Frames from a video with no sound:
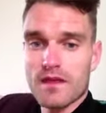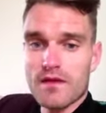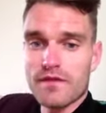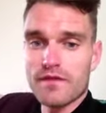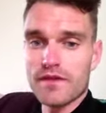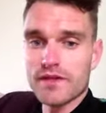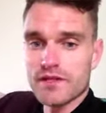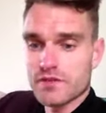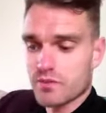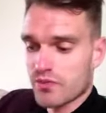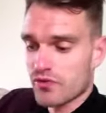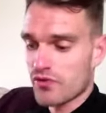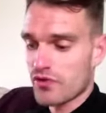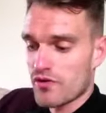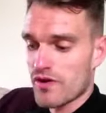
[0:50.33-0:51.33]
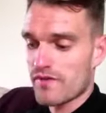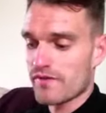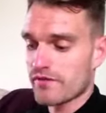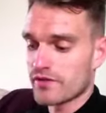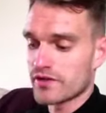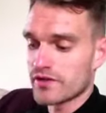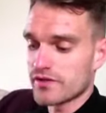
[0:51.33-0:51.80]
fitness program
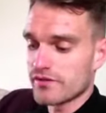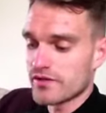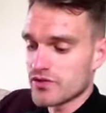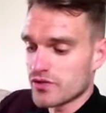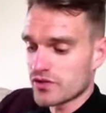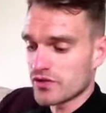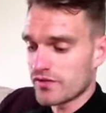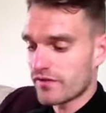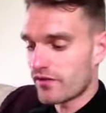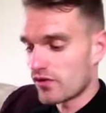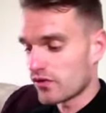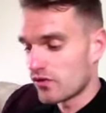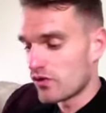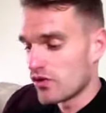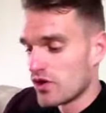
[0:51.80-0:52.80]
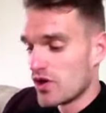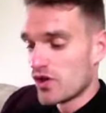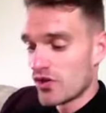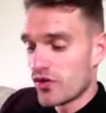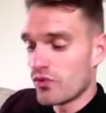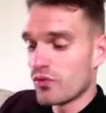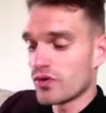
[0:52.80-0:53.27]
for an individual to follow
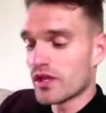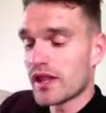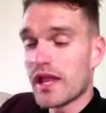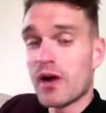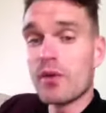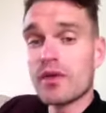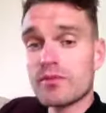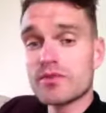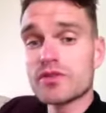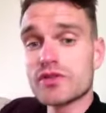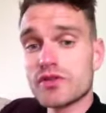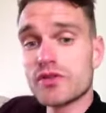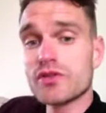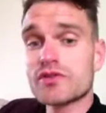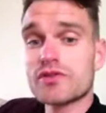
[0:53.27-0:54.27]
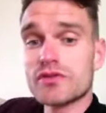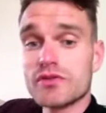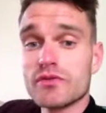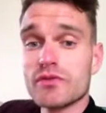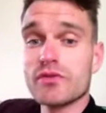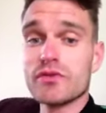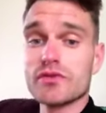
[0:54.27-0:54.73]
that would allow them
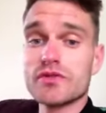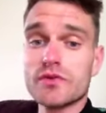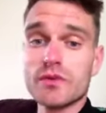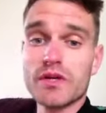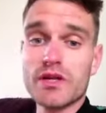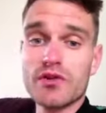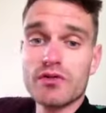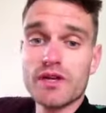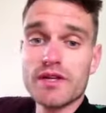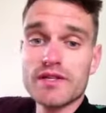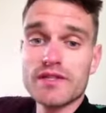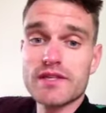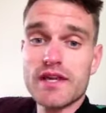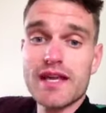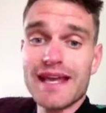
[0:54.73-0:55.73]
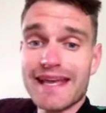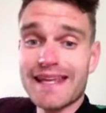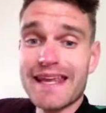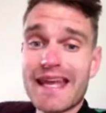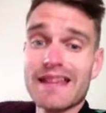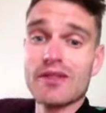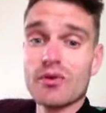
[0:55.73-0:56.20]
to increase.
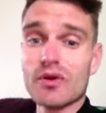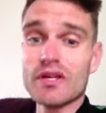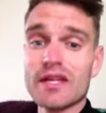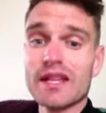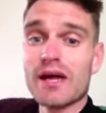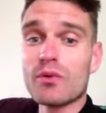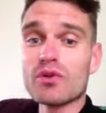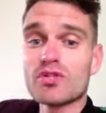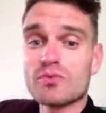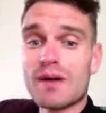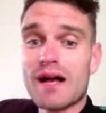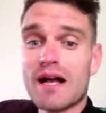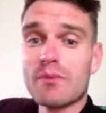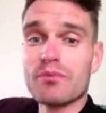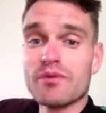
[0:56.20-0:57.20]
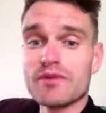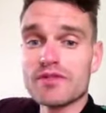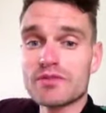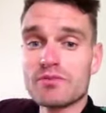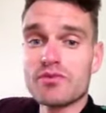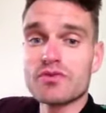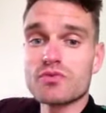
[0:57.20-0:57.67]
Again, looking at our SMARTER
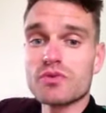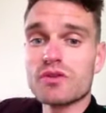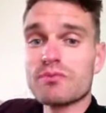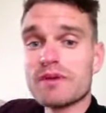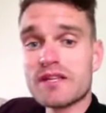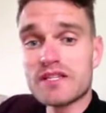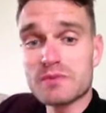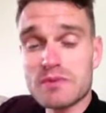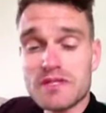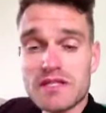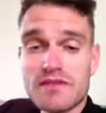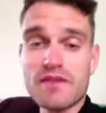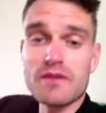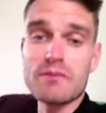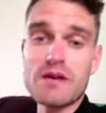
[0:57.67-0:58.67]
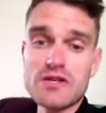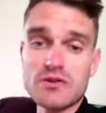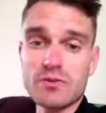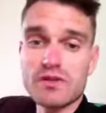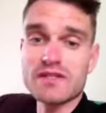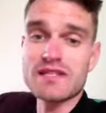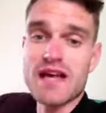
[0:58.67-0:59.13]
principles would have been specific,
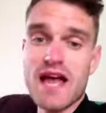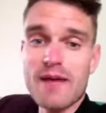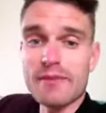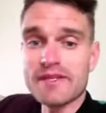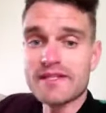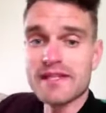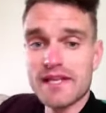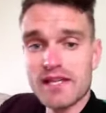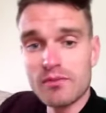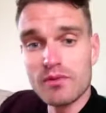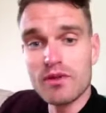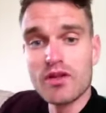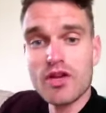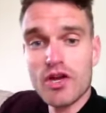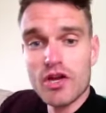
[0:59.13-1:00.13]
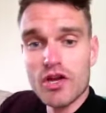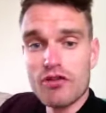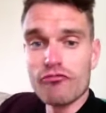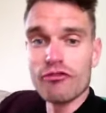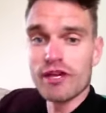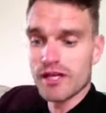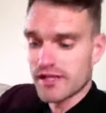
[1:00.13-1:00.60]
measurable, time, attainable
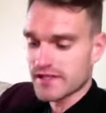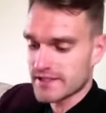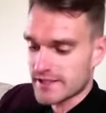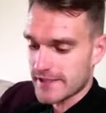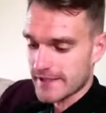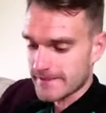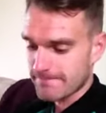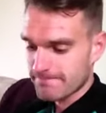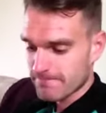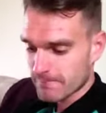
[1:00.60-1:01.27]
and realistic.